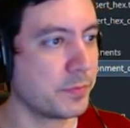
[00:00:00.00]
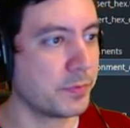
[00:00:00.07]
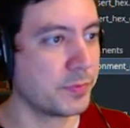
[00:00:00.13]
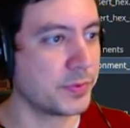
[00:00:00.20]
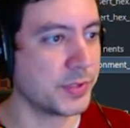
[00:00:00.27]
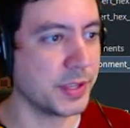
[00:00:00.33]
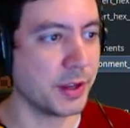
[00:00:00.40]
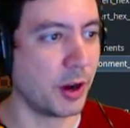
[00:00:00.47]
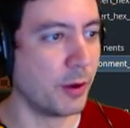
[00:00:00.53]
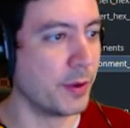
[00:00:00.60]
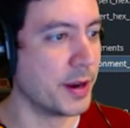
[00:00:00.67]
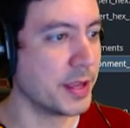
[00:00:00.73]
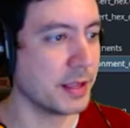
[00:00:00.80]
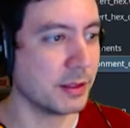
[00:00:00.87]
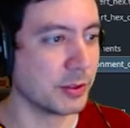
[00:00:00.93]
See,
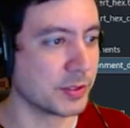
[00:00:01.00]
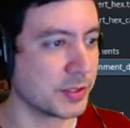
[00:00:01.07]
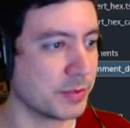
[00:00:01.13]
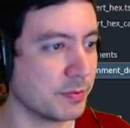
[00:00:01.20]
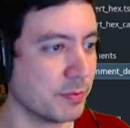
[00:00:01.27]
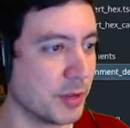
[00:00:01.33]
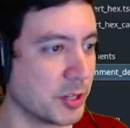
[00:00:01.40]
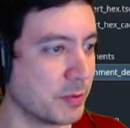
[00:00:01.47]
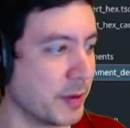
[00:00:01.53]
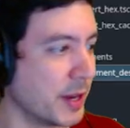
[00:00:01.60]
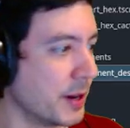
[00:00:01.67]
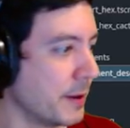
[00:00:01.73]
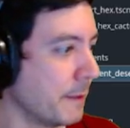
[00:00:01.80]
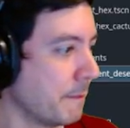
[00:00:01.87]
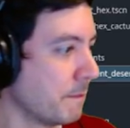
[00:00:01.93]
already it looks much
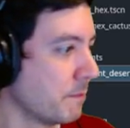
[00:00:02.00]
better.